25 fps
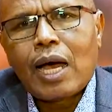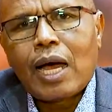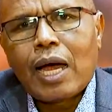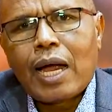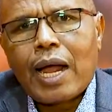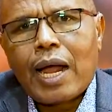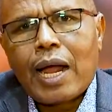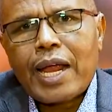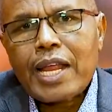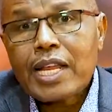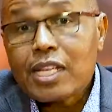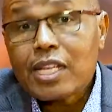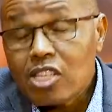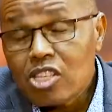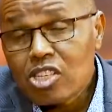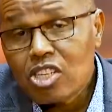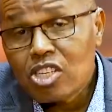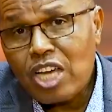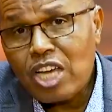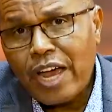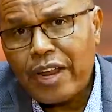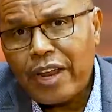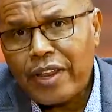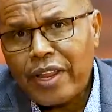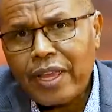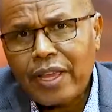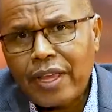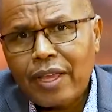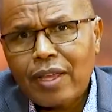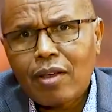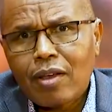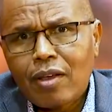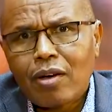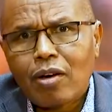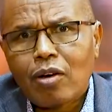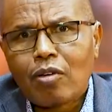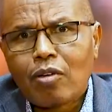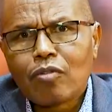His journey
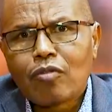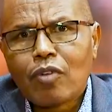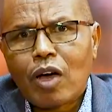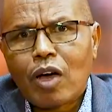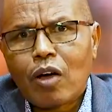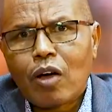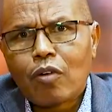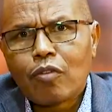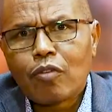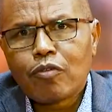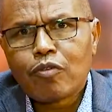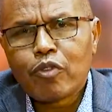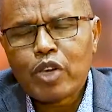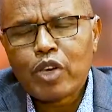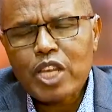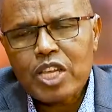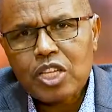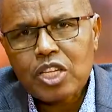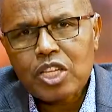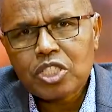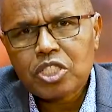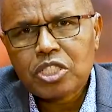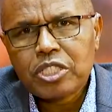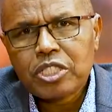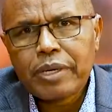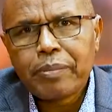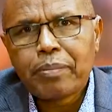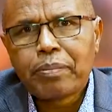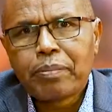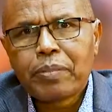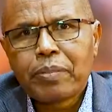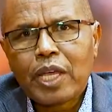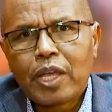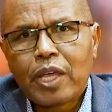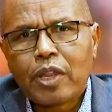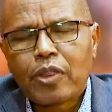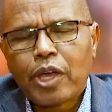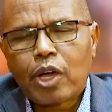of leadership
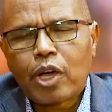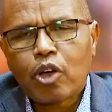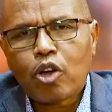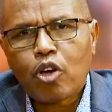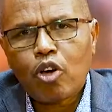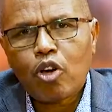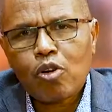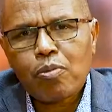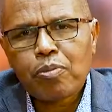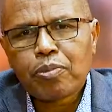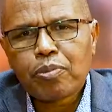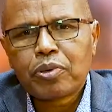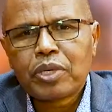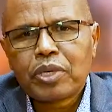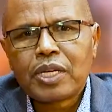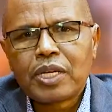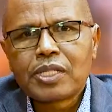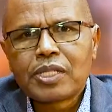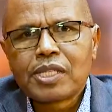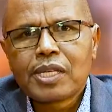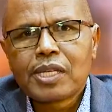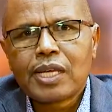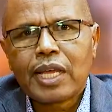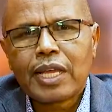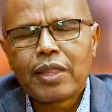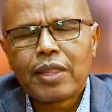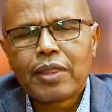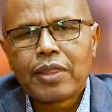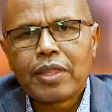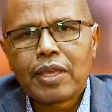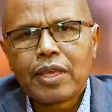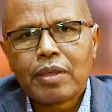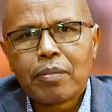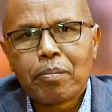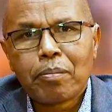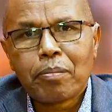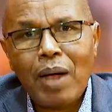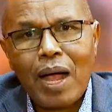in the corporate, in the
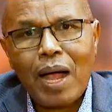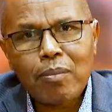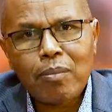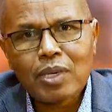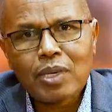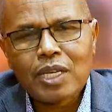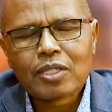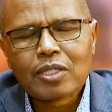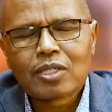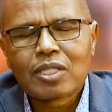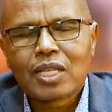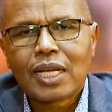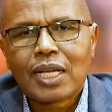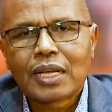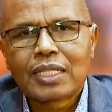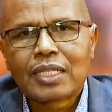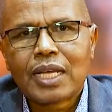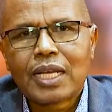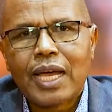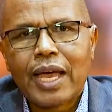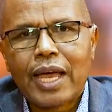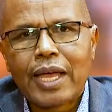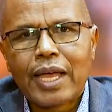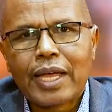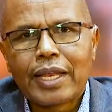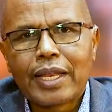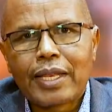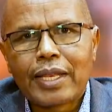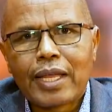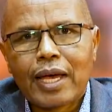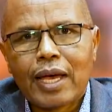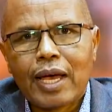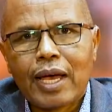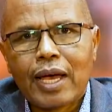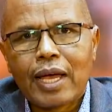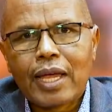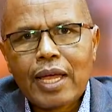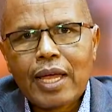public sector, in
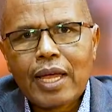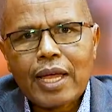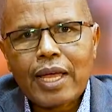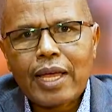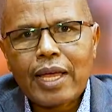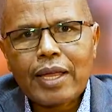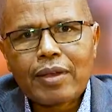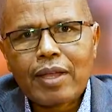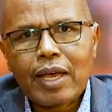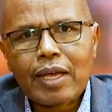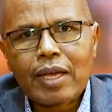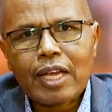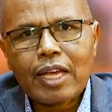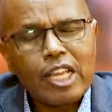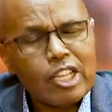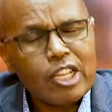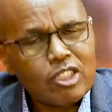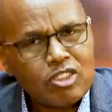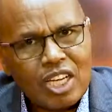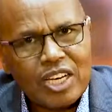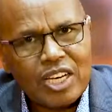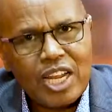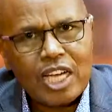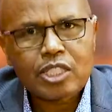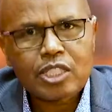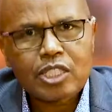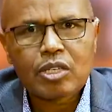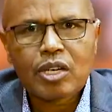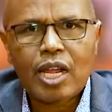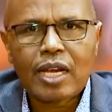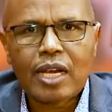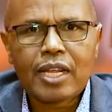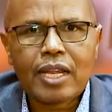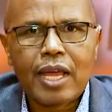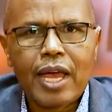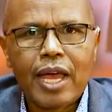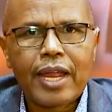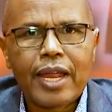
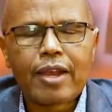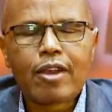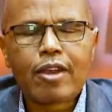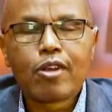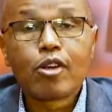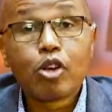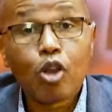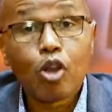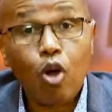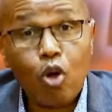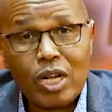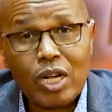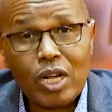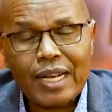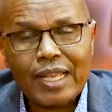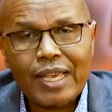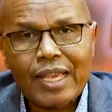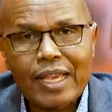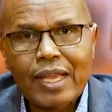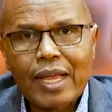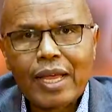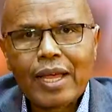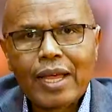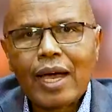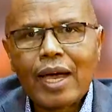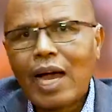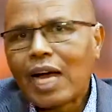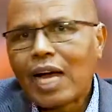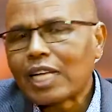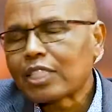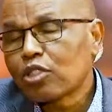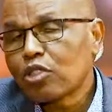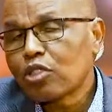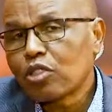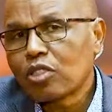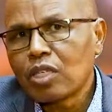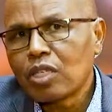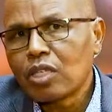internationally and locally has
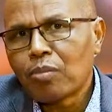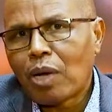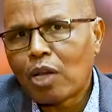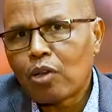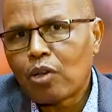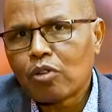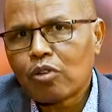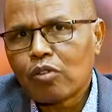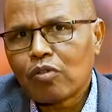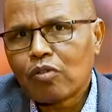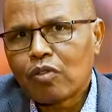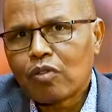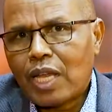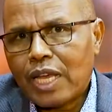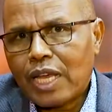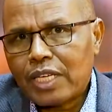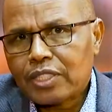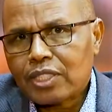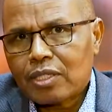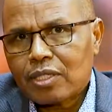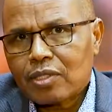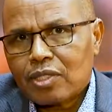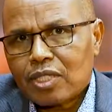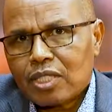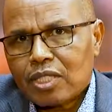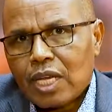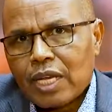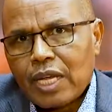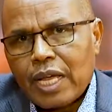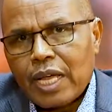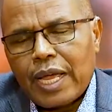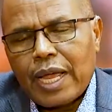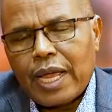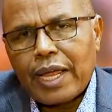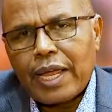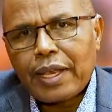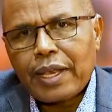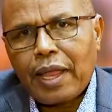taught him a lot of lessons.
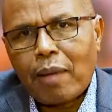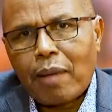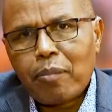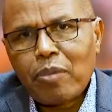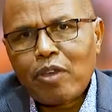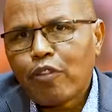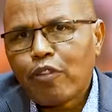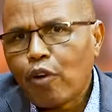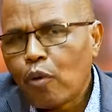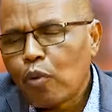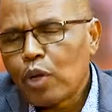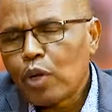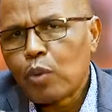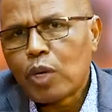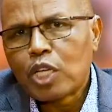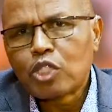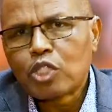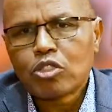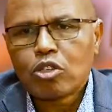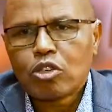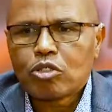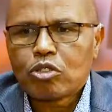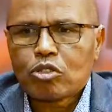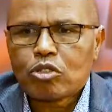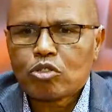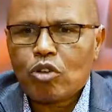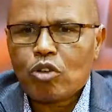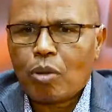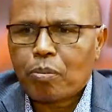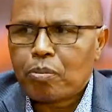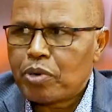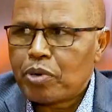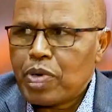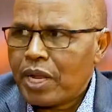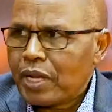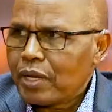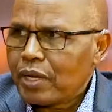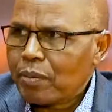And before we went on to a
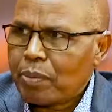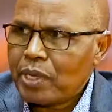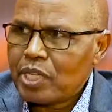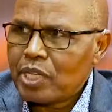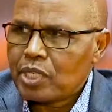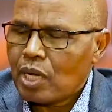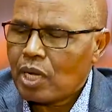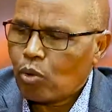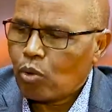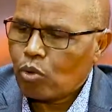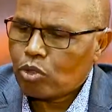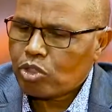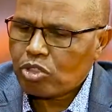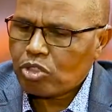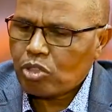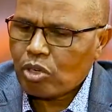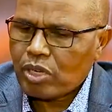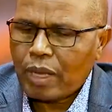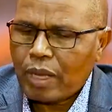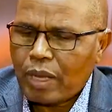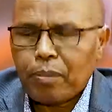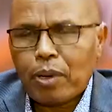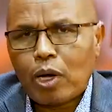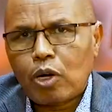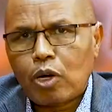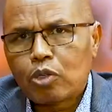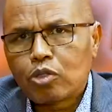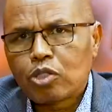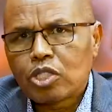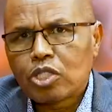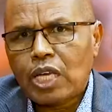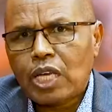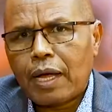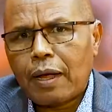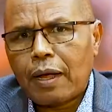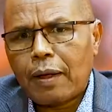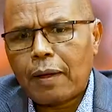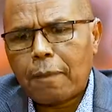break, Peter was talking about
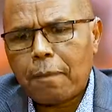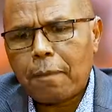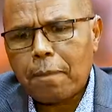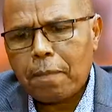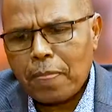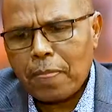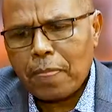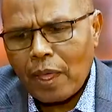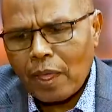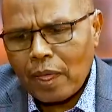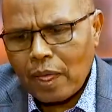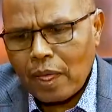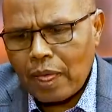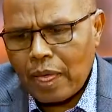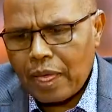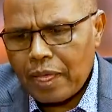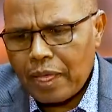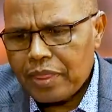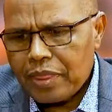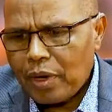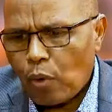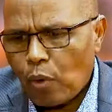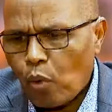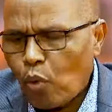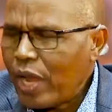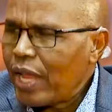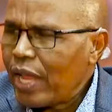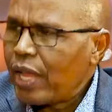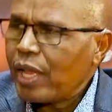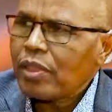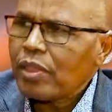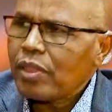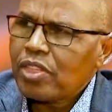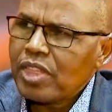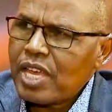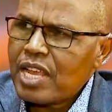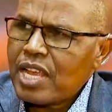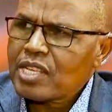the way
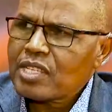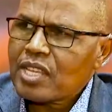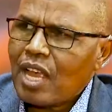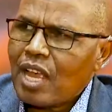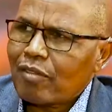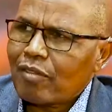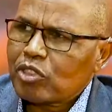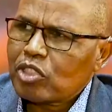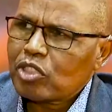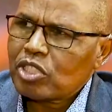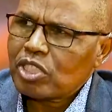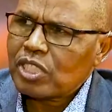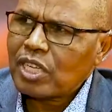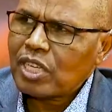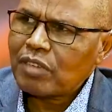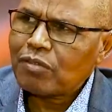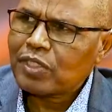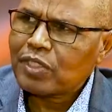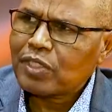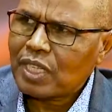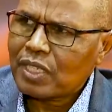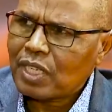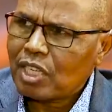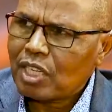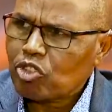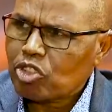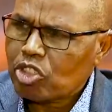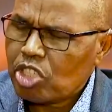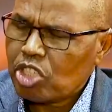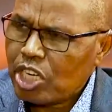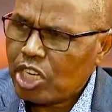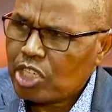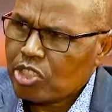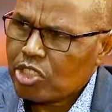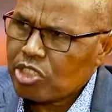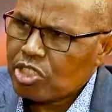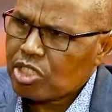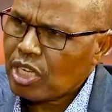things have shifted and
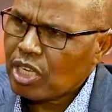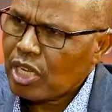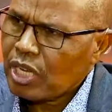changed.